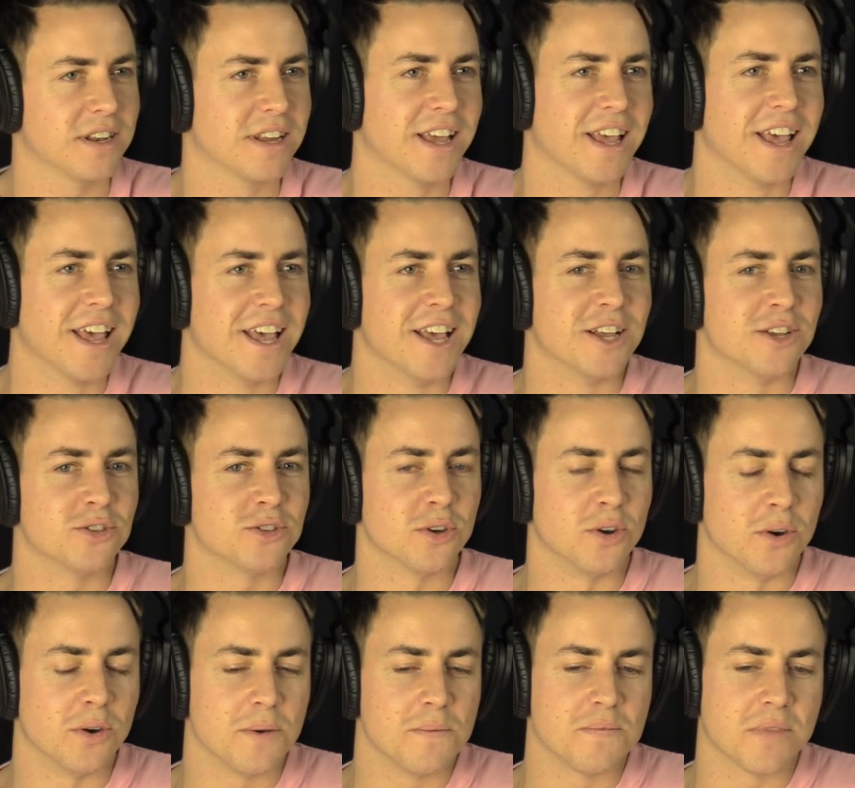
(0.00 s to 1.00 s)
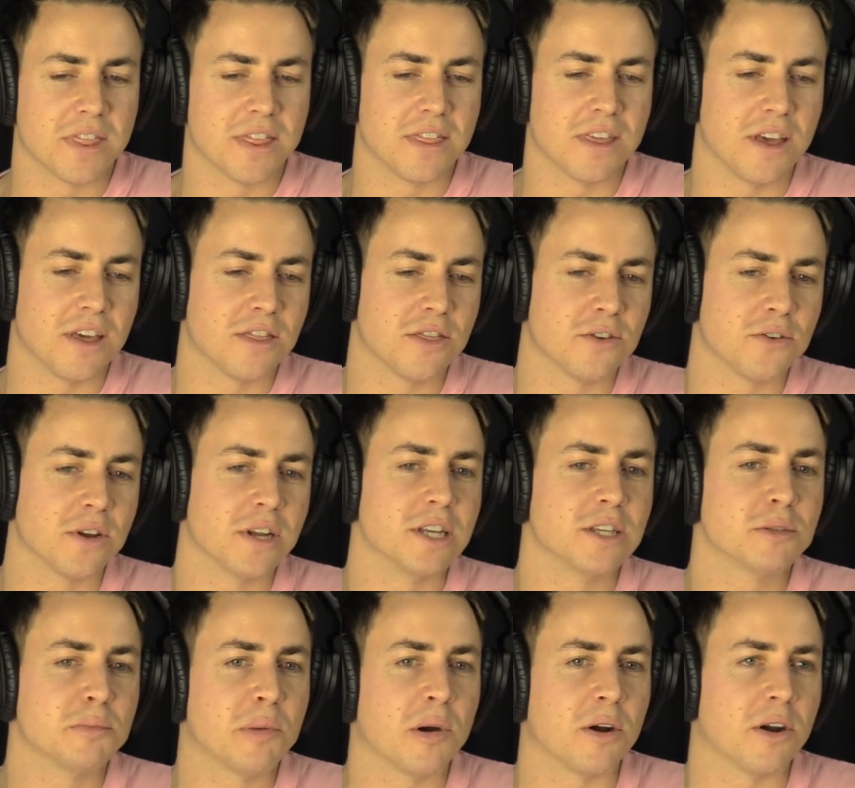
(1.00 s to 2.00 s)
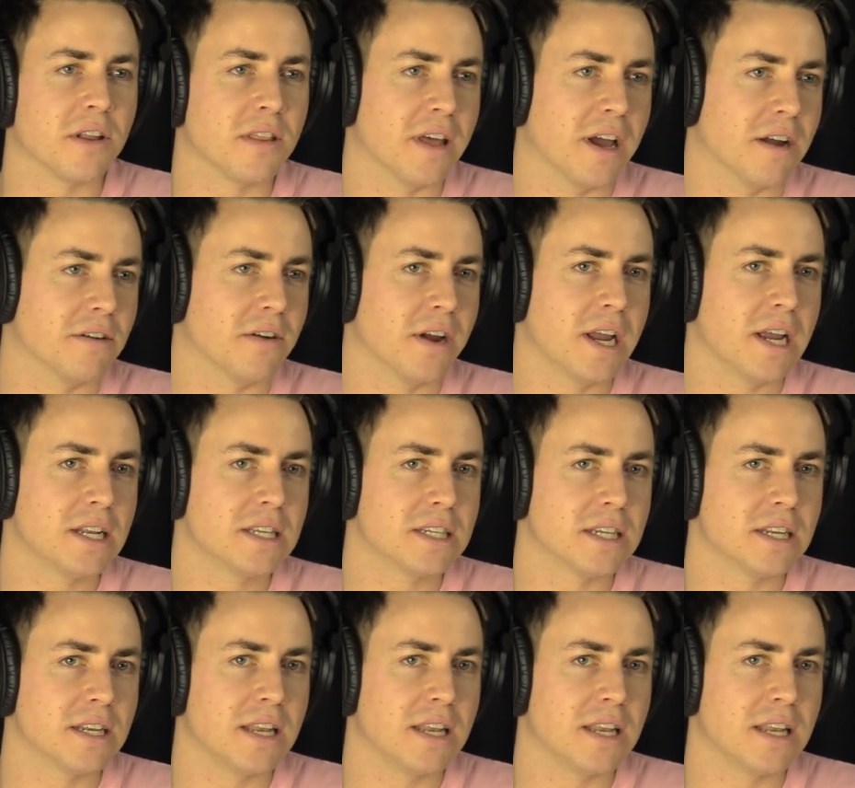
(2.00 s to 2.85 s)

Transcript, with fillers: Yeah, yeah. So th there is part of that, right?